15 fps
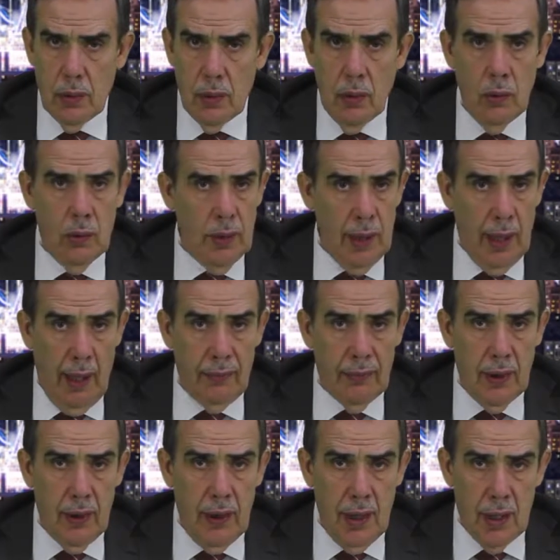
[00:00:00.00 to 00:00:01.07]
Only after
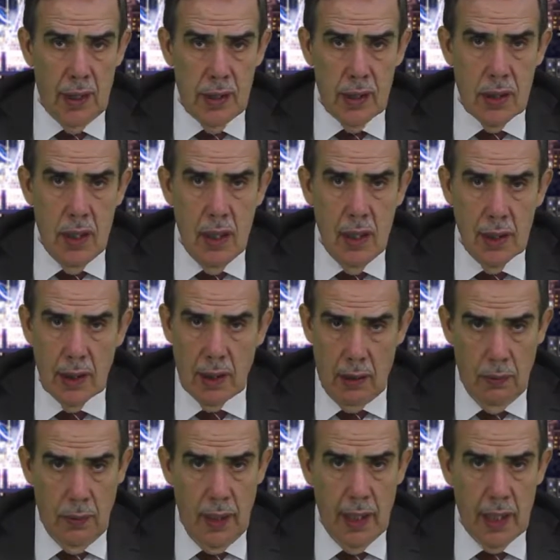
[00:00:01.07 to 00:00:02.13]
this
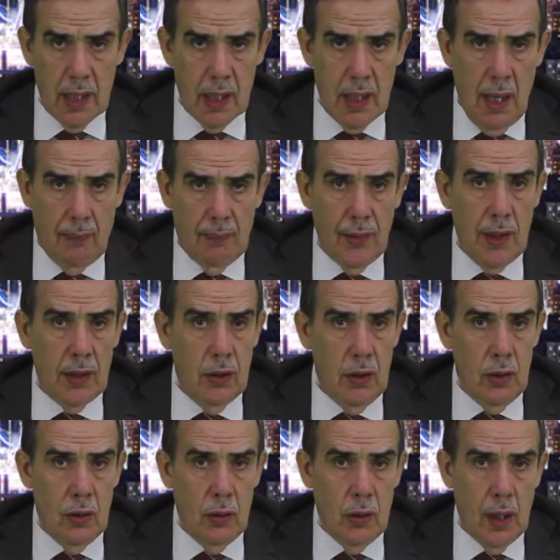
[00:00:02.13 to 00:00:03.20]
can we accept that you